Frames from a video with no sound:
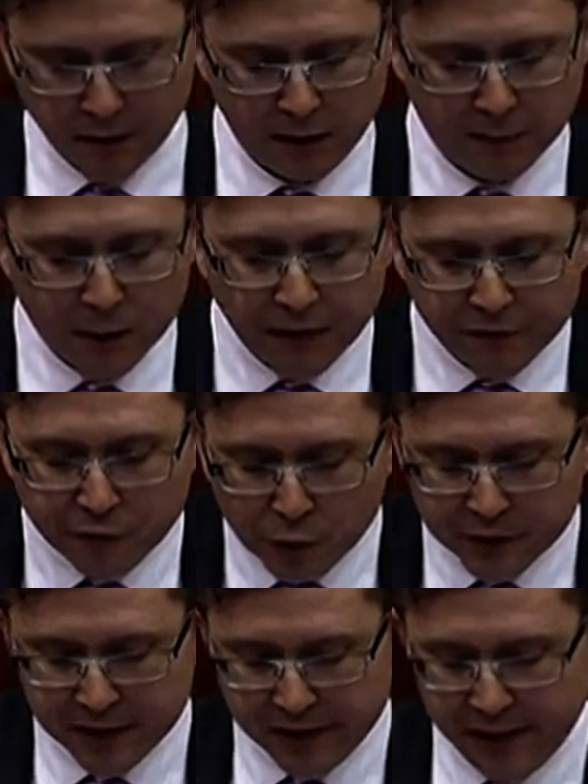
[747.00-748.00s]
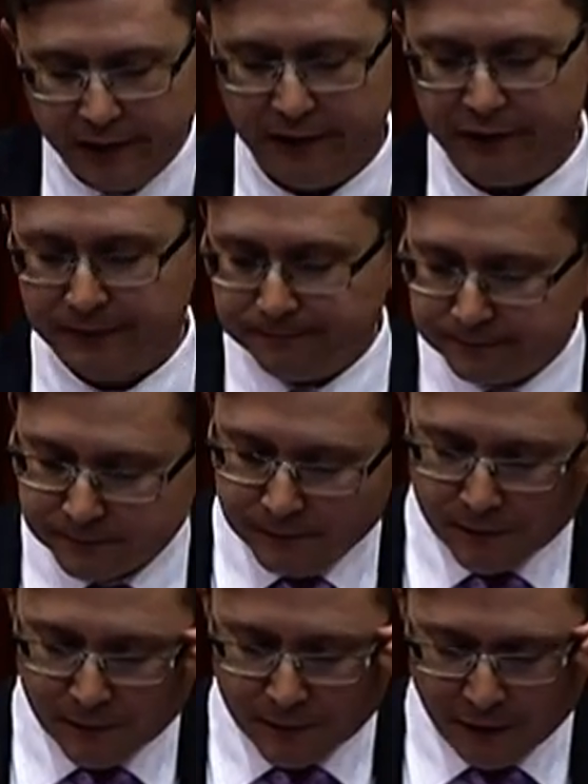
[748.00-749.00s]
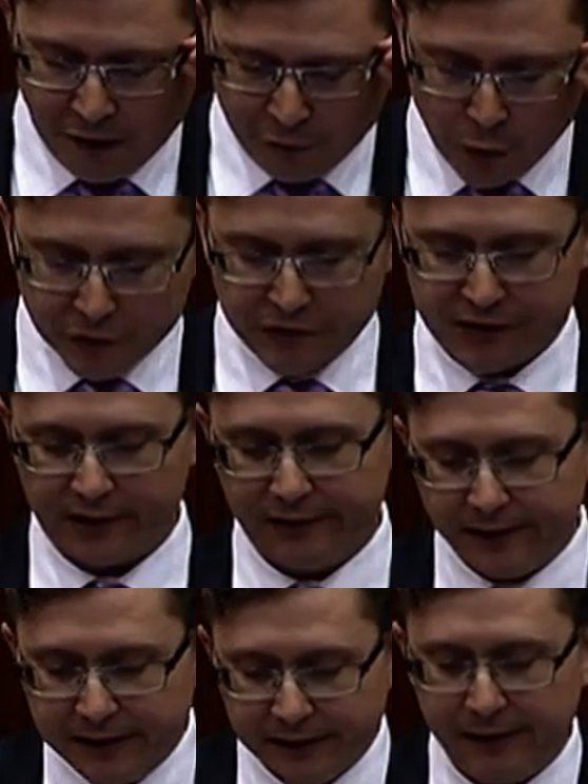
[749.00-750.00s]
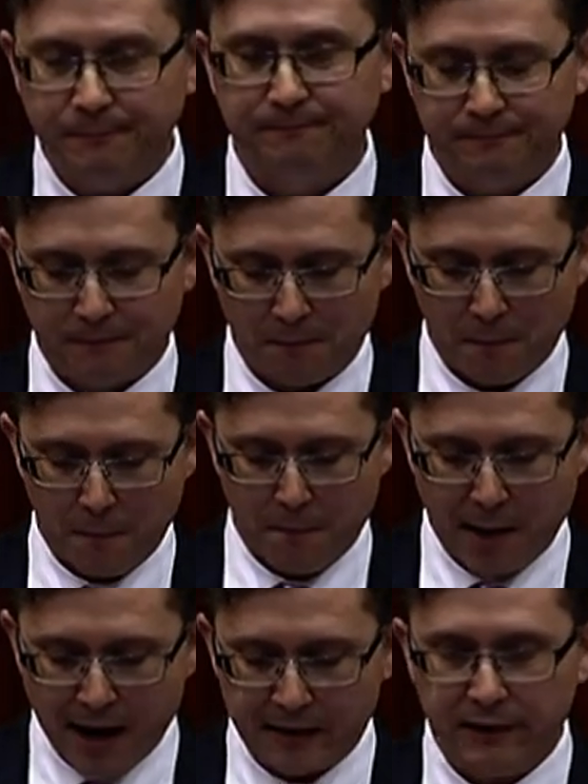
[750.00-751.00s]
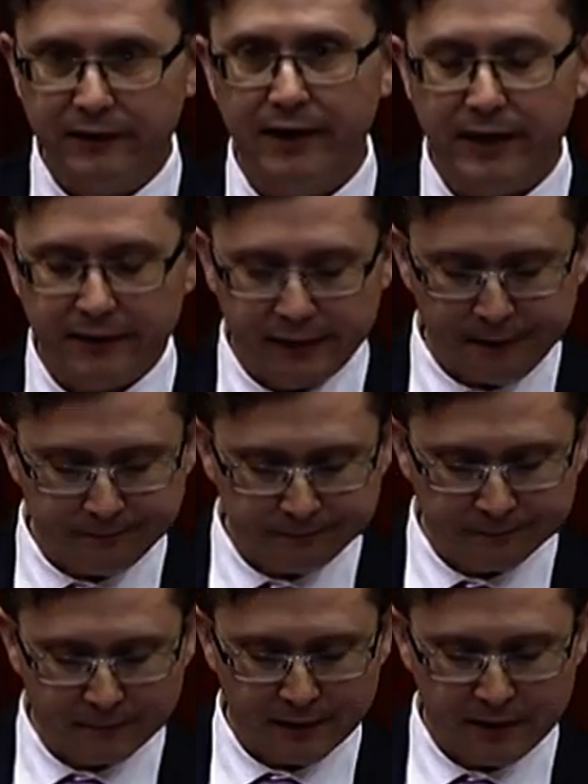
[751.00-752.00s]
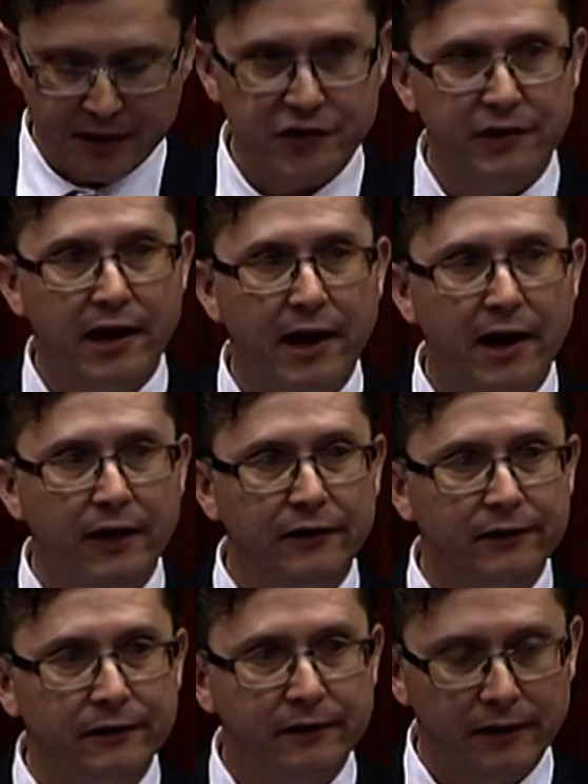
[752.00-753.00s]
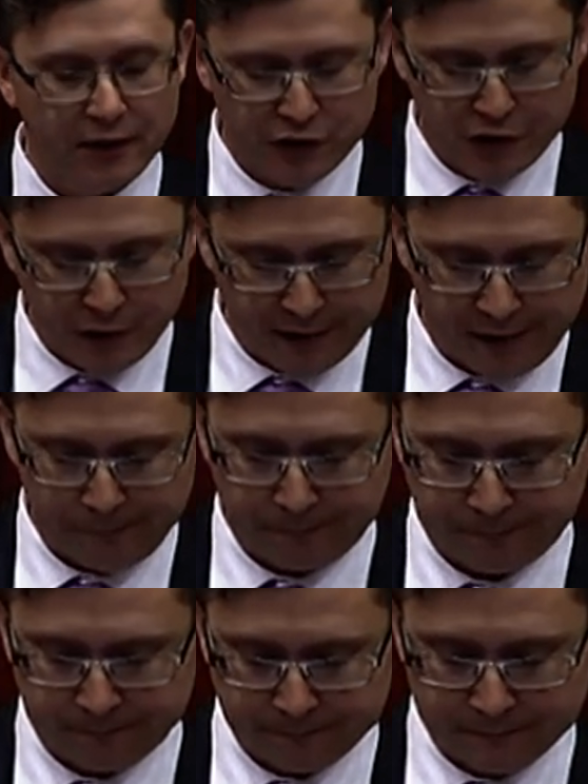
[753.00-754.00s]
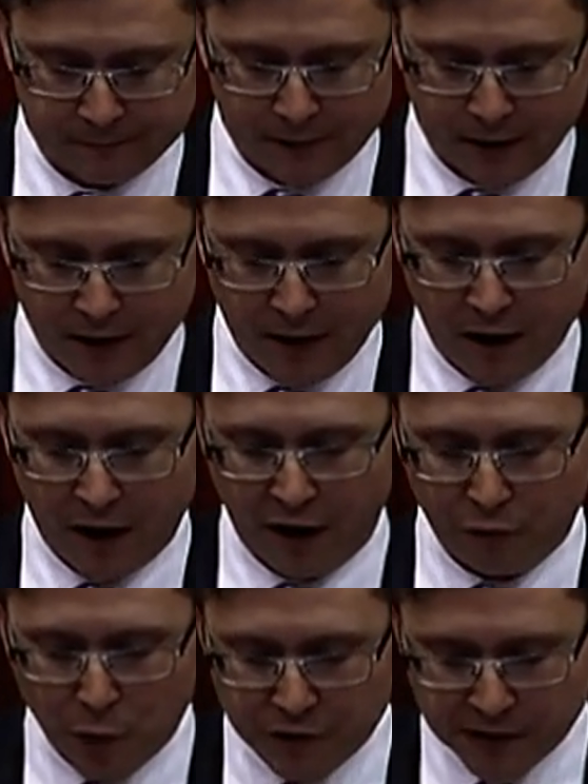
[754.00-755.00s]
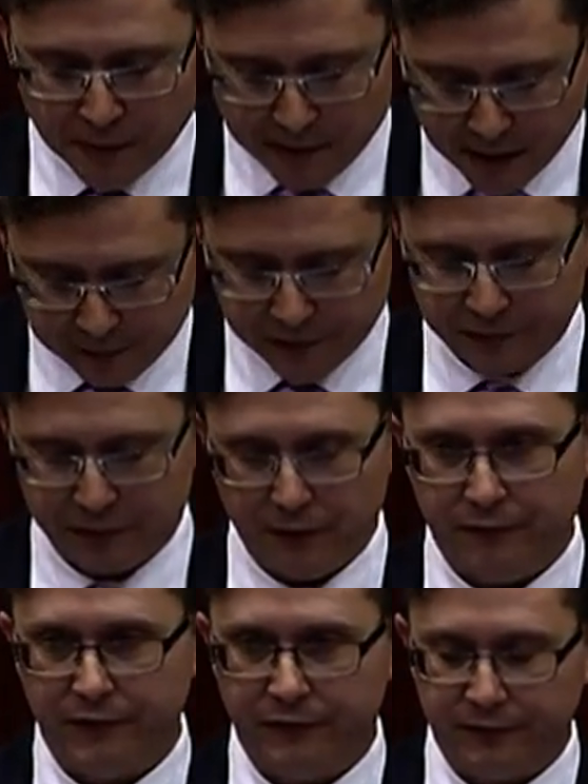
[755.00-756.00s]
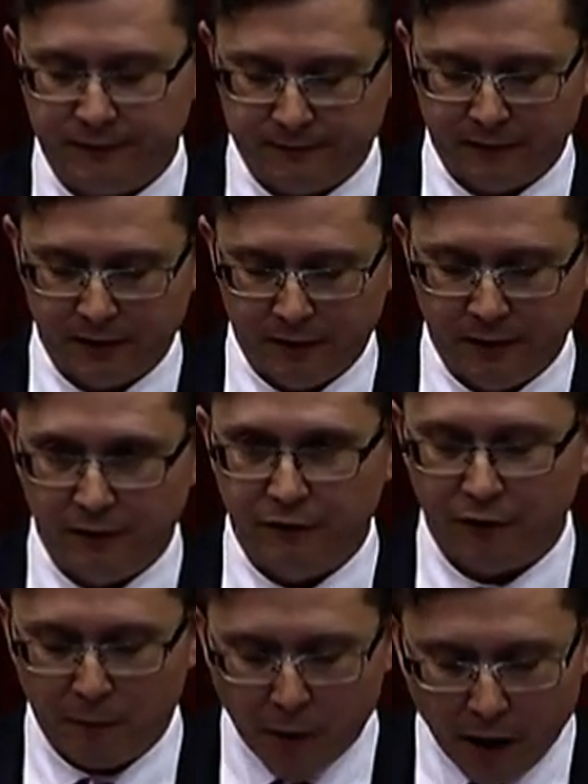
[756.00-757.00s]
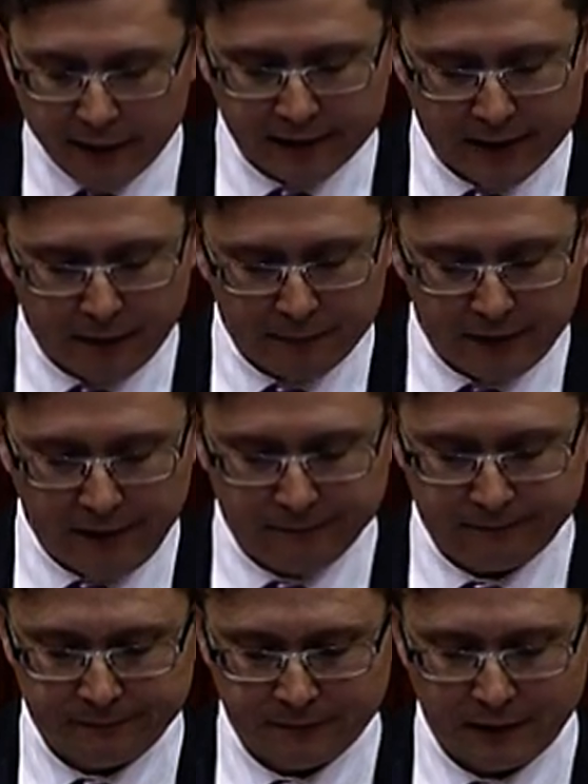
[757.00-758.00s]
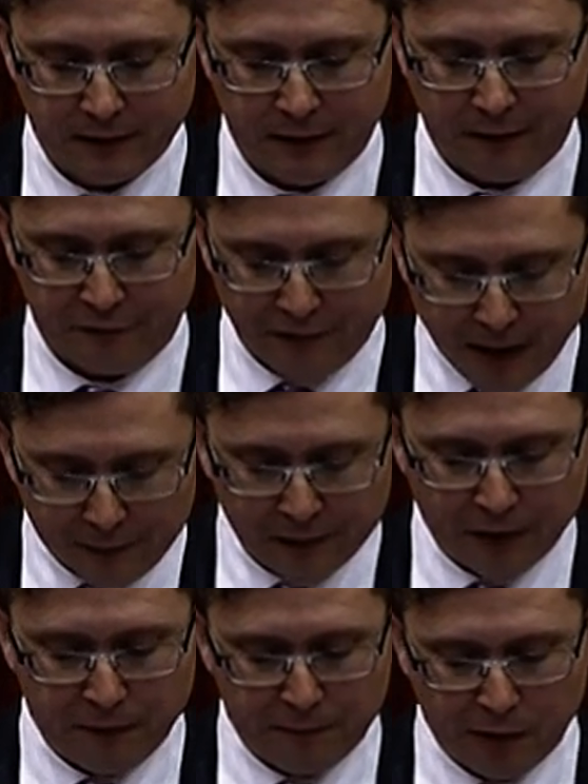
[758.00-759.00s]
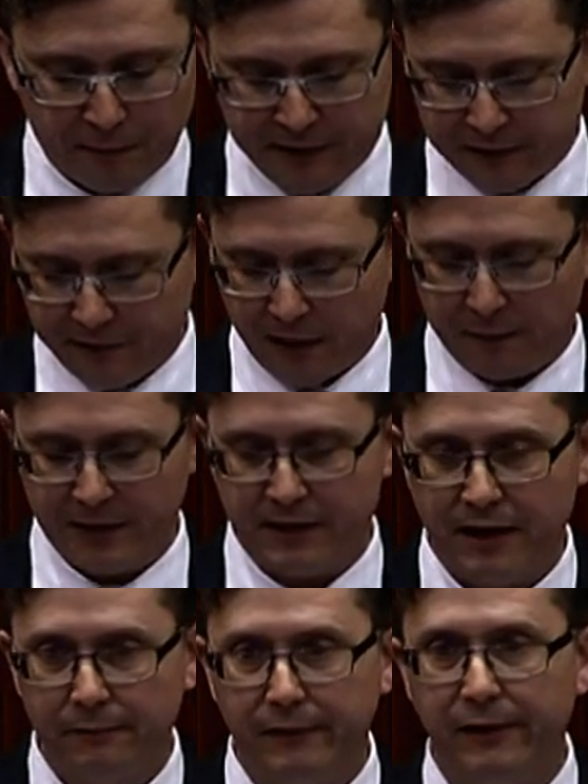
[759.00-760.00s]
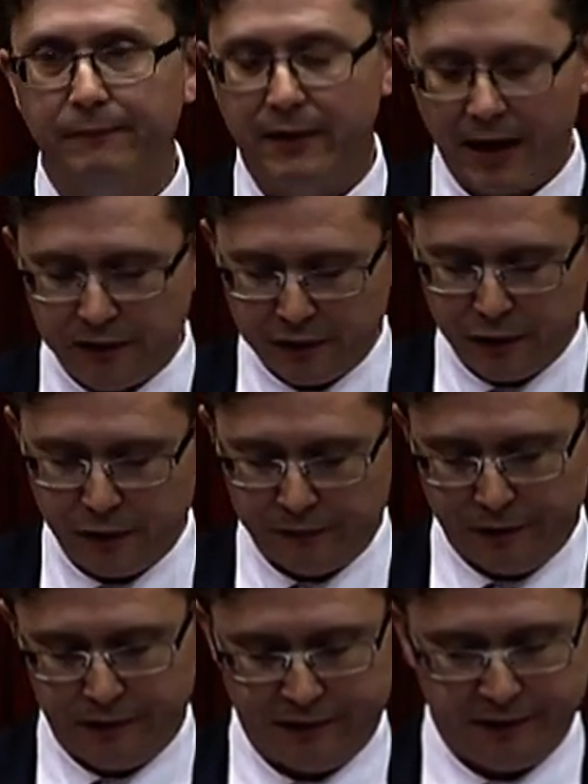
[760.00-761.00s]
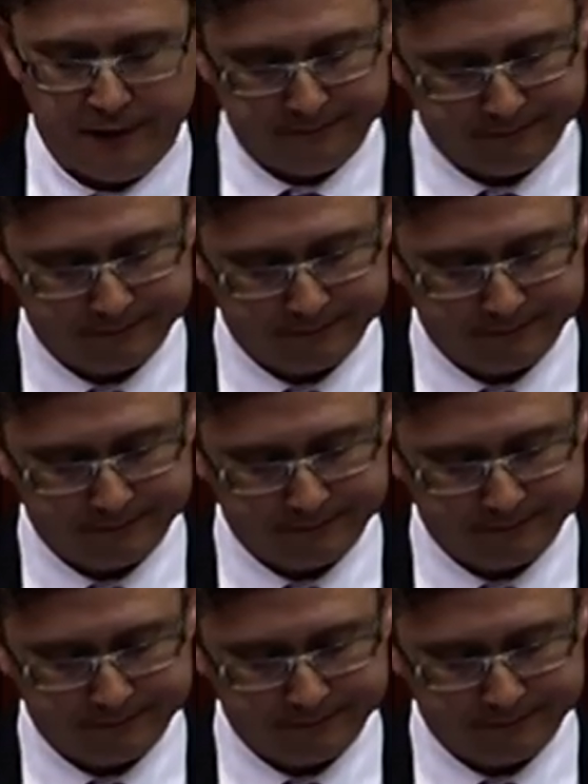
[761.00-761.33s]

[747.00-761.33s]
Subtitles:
In my 40 years, I've worked as a cleaner, market gardener, kitchen hand, and tutor. I've worked in the public service, for a mining company, a family-owned property development company, and a university.